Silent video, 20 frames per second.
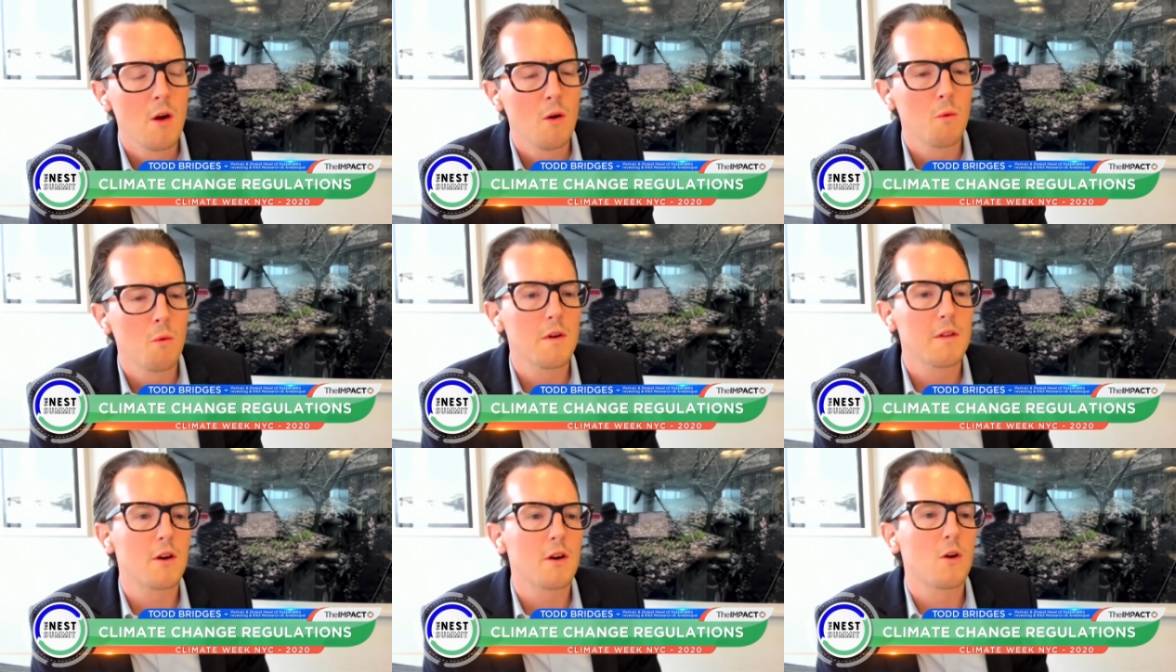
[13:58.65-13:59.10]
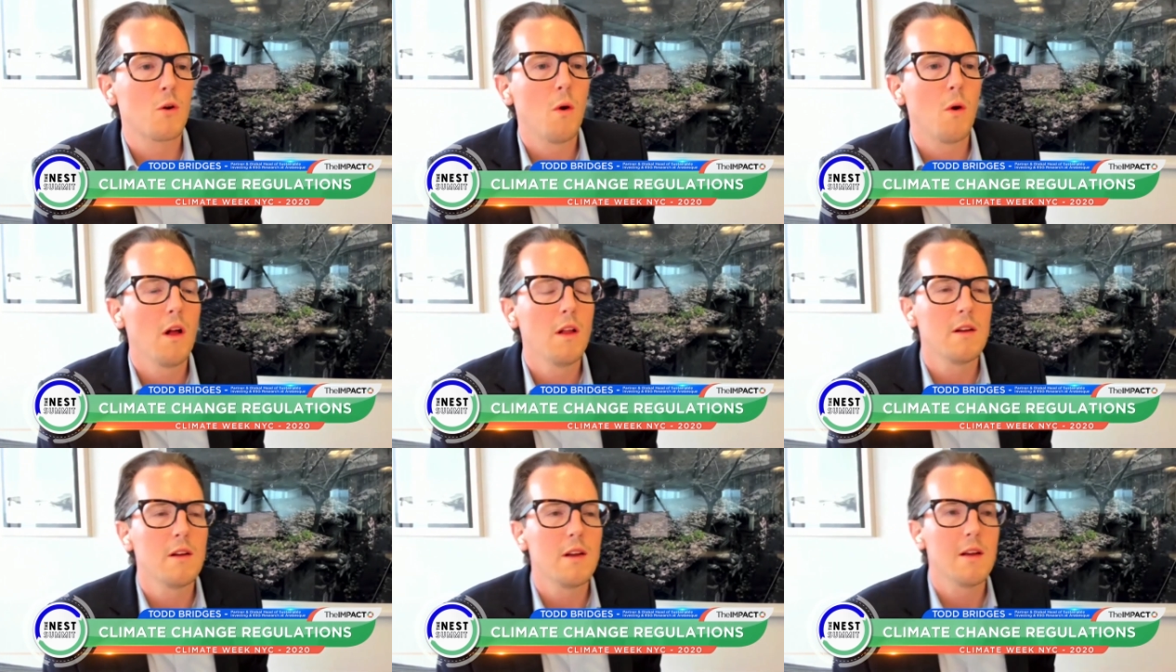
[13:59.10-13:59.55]
where the
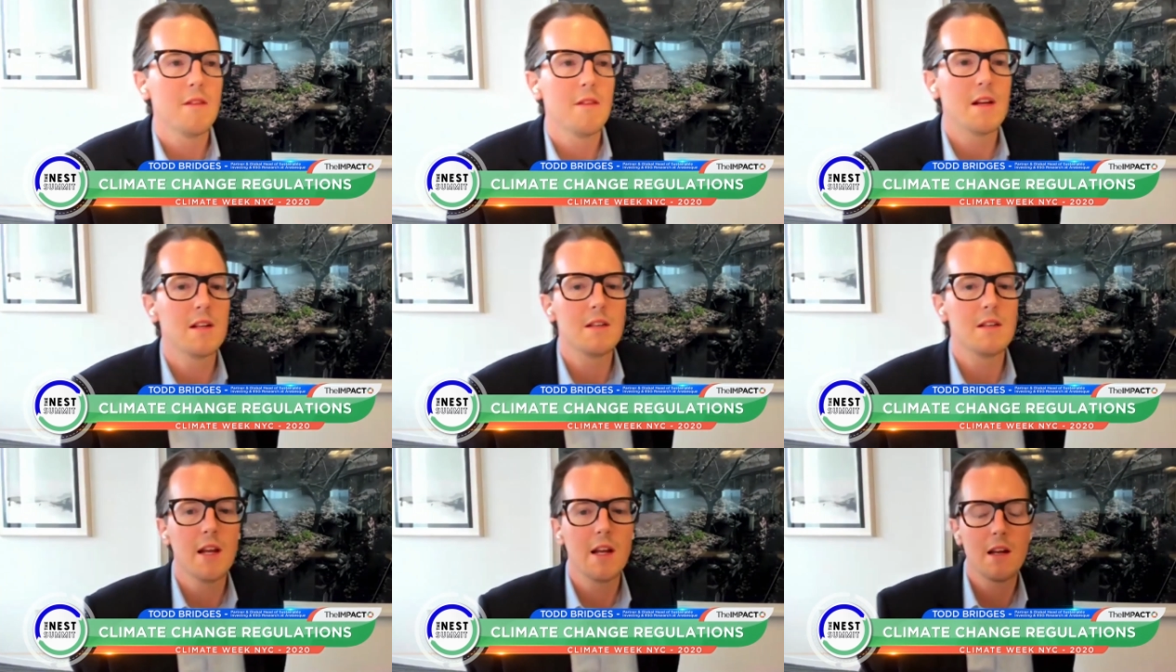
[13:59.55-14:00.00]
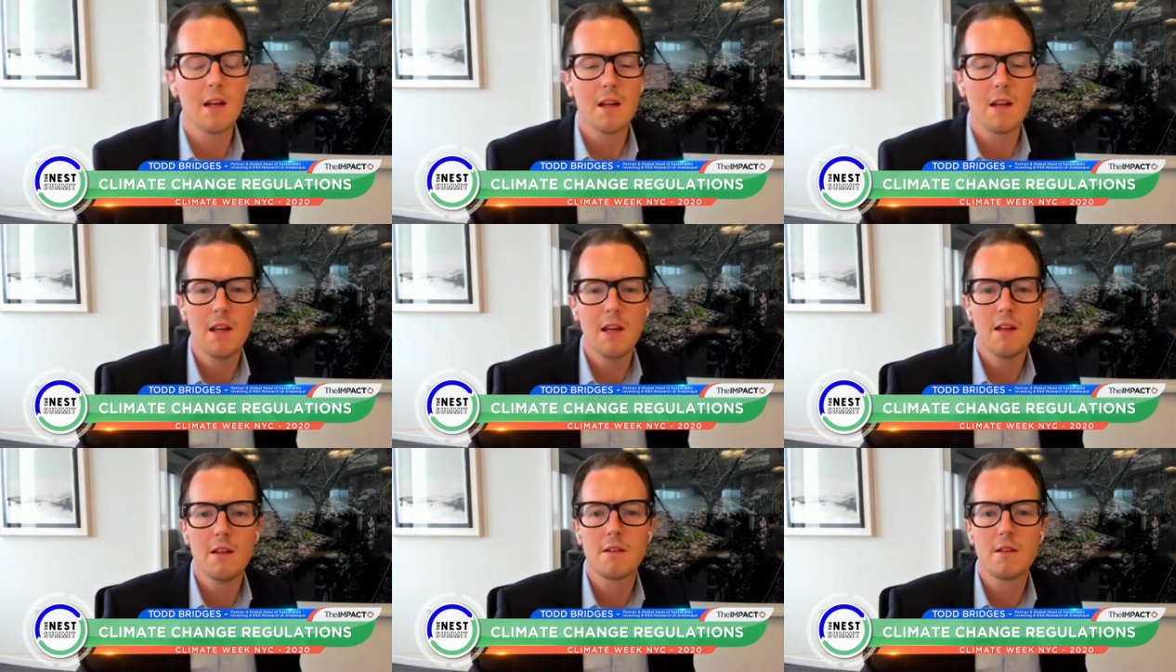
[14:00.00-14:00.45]
quality of that data
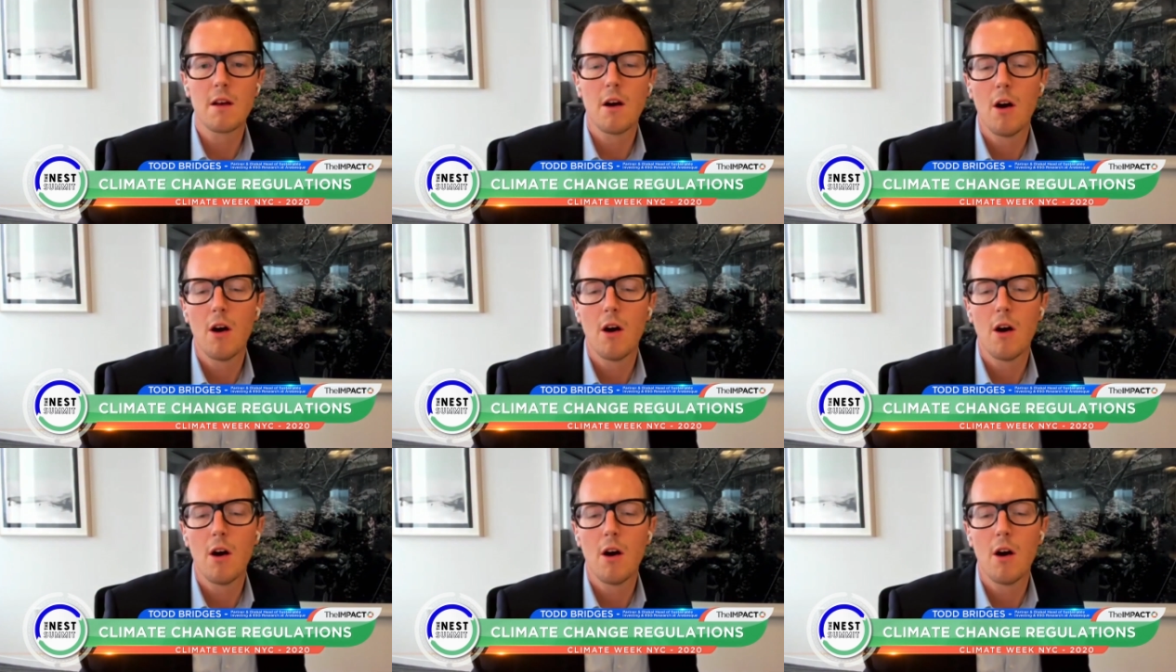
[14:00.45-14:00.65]
is